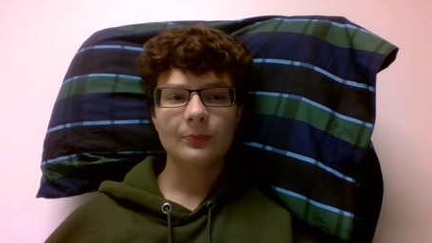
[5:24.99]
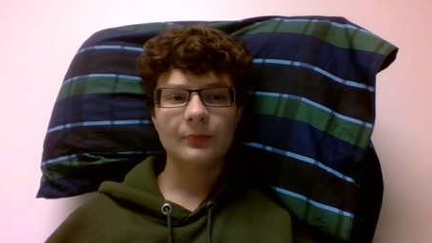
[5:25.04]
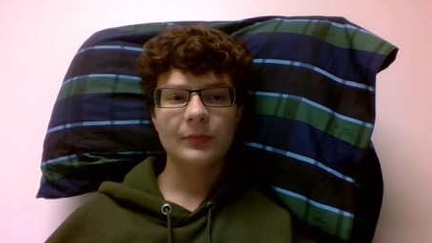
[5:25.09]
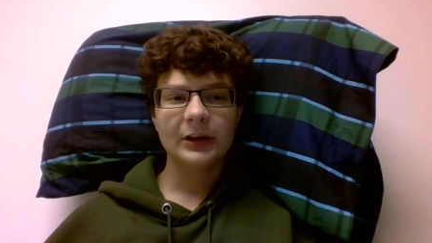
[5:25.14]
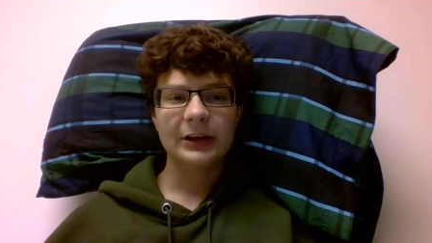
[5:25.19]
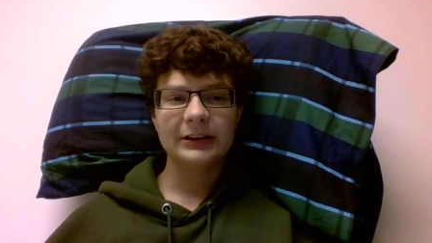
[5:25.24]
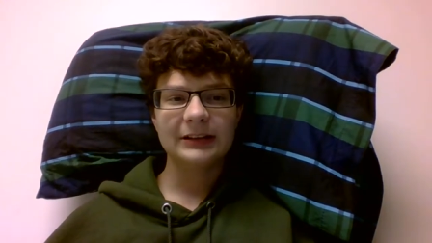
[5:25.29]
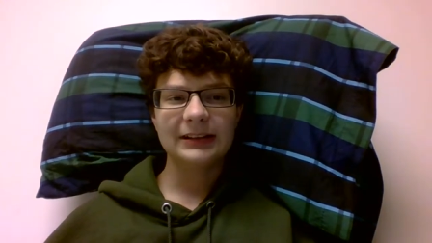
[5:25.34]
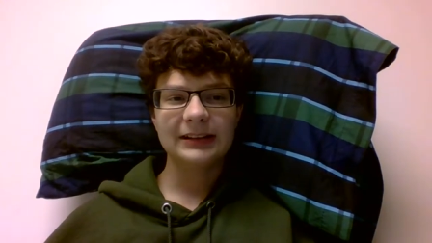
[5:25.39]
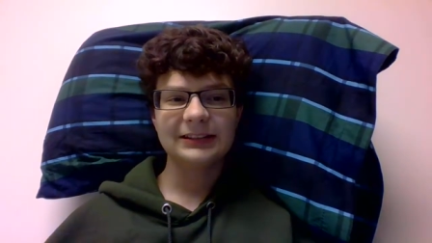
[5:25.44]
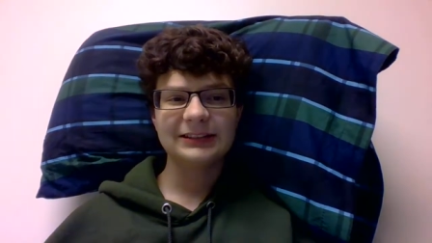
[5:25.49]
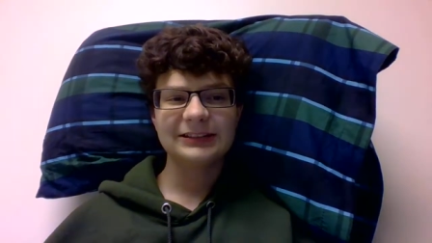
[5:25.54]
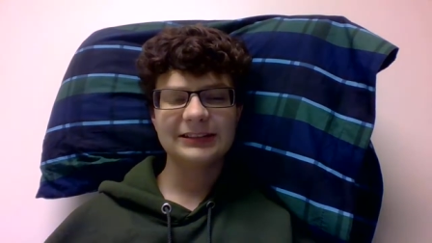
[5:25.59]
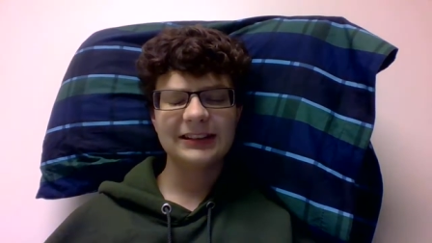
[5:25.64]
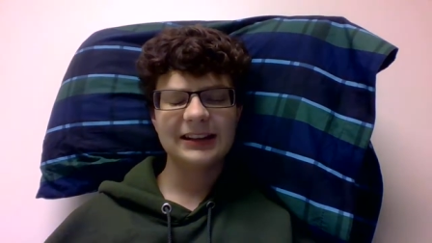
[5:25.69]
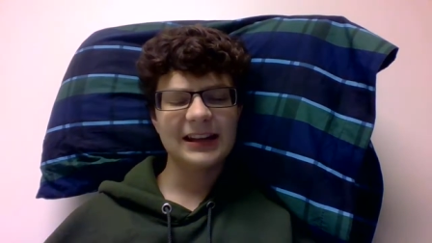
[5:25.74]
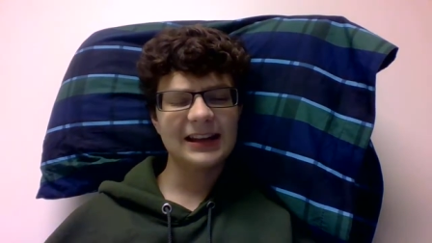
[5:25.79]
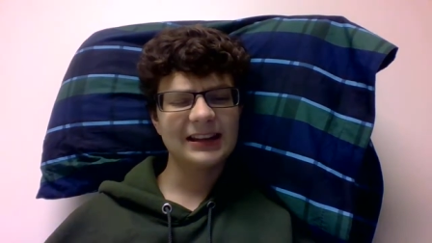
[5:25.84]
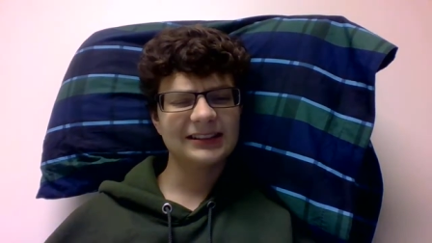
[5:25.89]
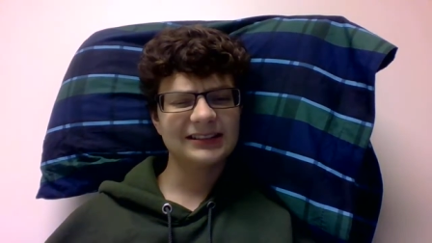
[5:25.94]
But it
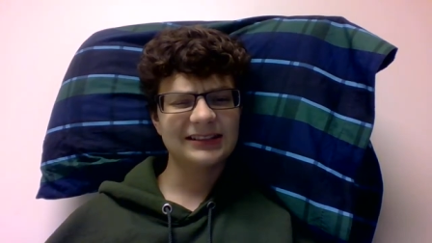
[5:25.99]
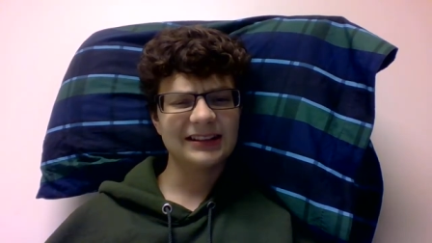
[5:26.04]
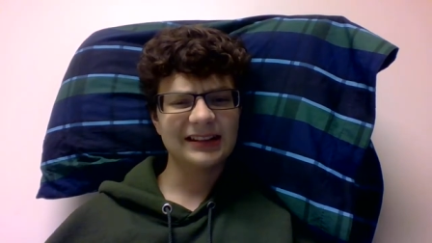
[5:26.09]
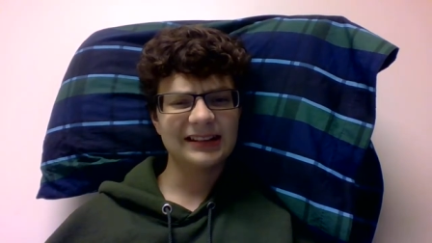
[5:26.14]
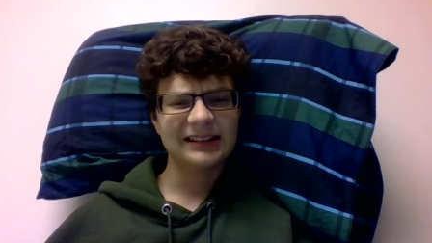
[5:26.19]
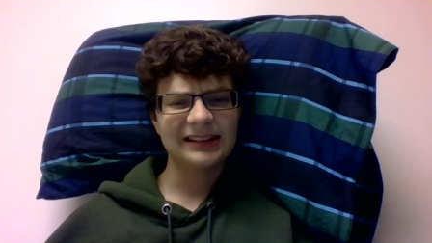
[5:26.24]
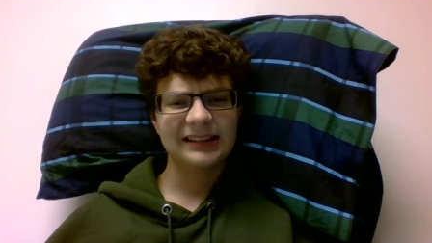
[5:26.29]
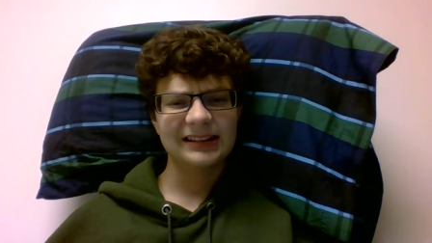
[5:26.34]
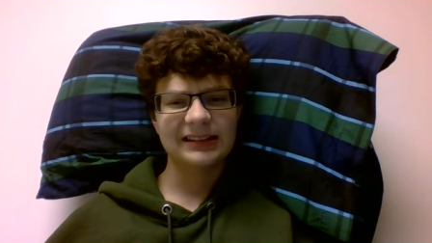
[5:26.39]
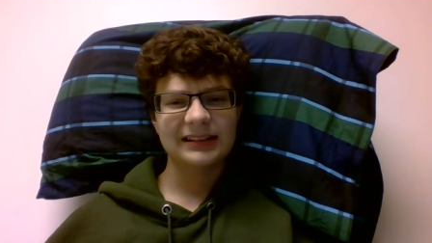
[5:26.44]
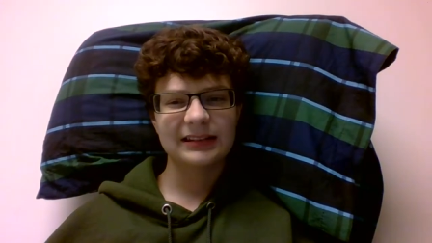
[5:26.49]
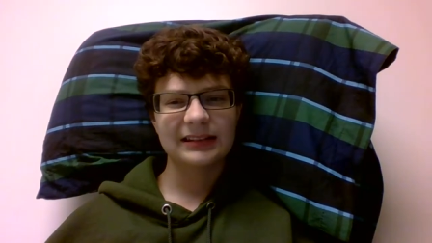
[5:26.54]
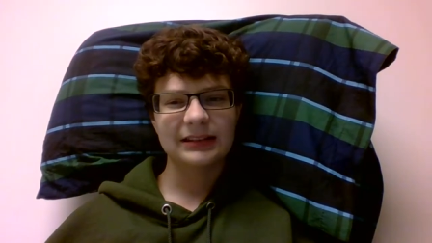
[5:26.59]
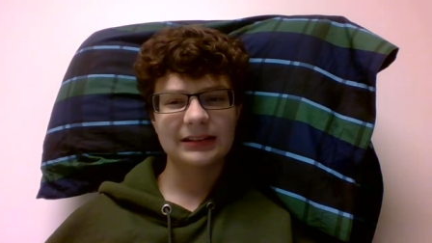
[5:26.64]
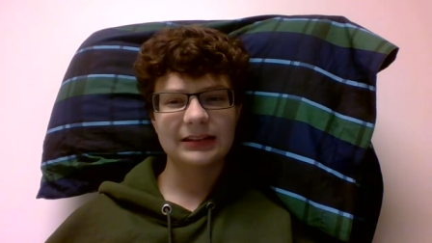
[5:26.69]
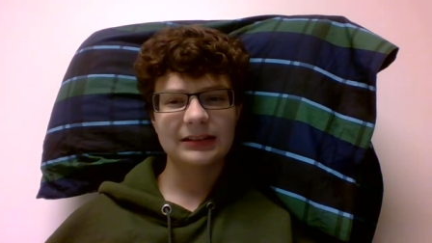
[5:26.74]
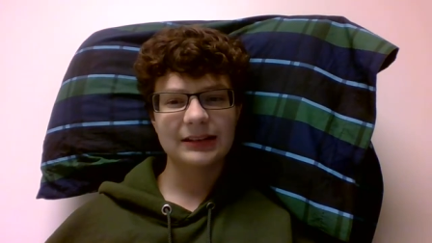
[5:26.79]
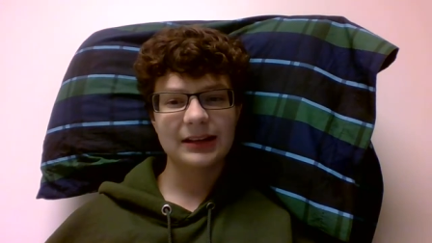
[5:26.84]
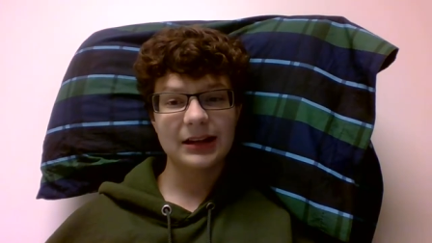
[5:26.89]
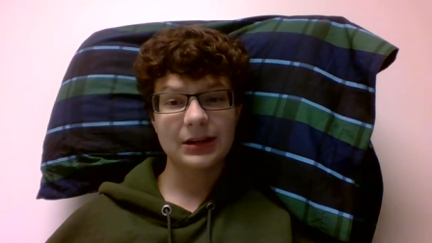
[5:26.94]
it does
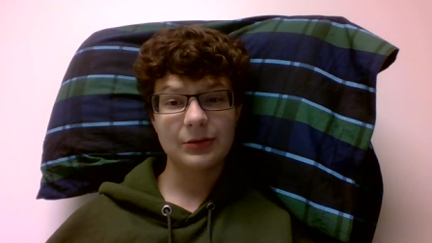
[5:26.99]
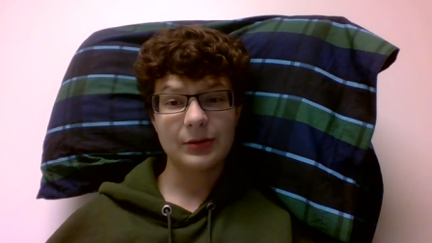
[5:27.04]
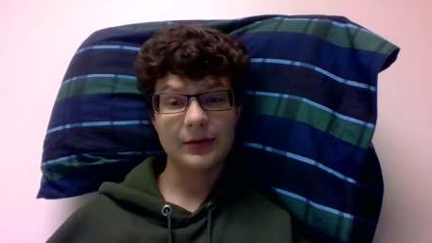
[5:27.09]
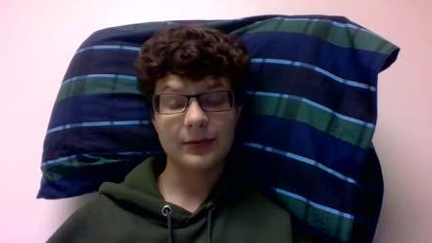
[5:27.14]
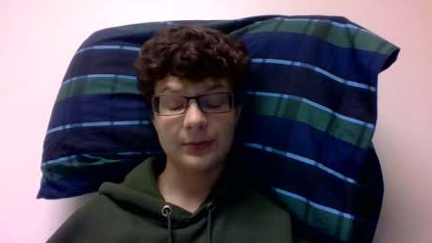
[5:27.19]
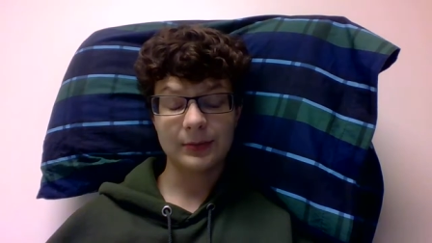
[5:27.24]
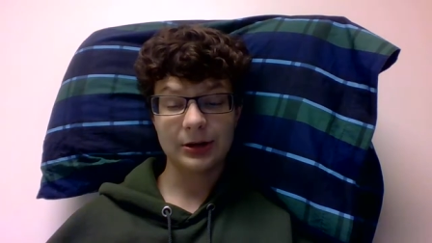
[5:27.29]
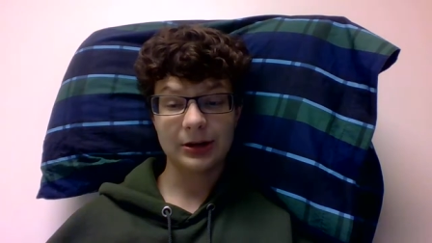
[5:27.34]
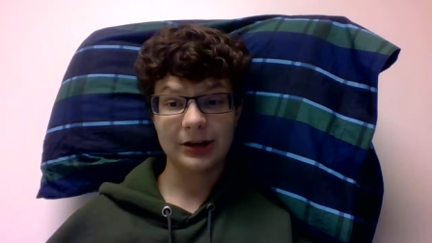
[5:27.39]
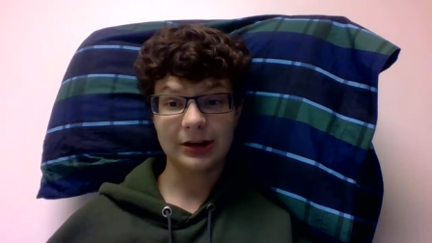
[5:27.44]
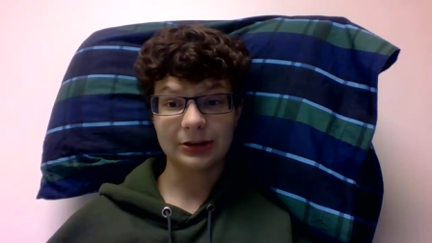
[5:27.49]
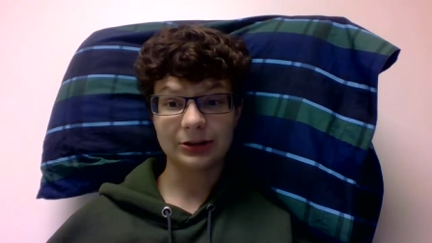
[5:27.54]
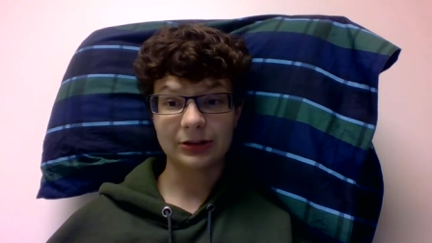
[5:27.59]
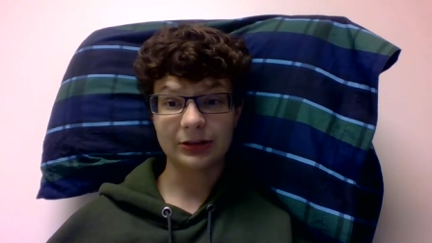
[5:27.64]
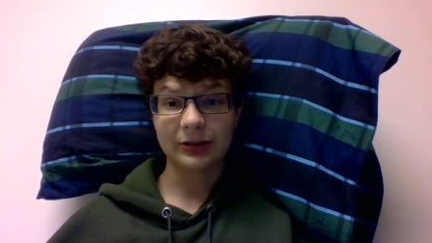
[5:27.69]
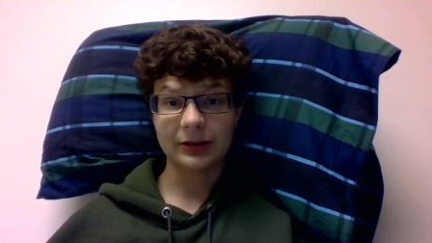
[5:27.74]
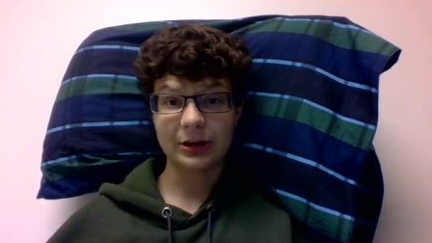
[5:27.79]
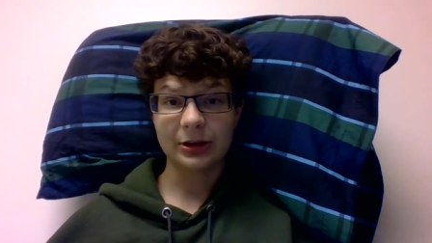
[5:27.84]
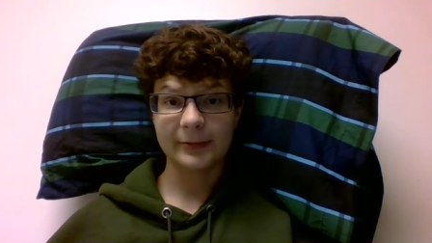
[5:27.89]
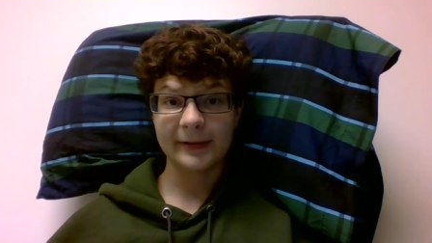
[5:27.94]
take away from her character
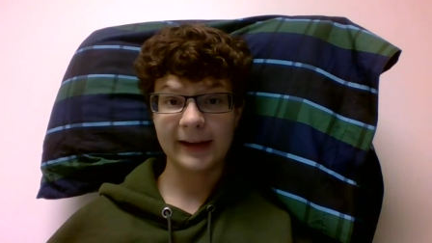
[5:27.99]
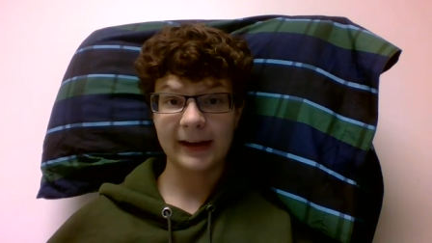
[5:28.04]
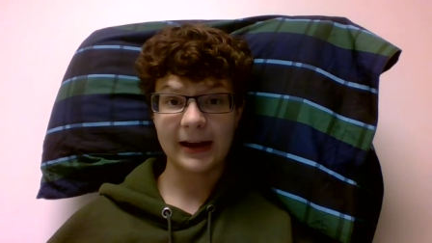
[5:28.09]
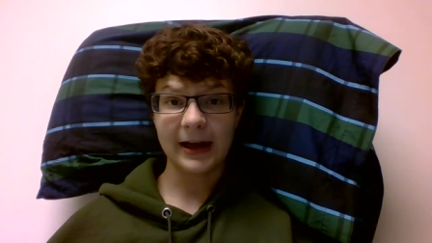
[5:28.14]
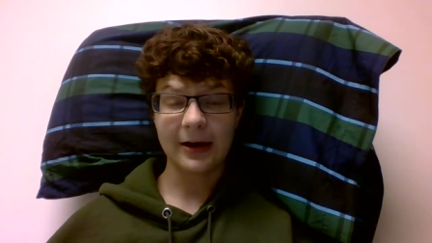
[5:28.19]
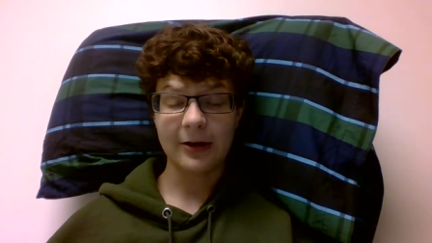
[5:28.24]
a little bit.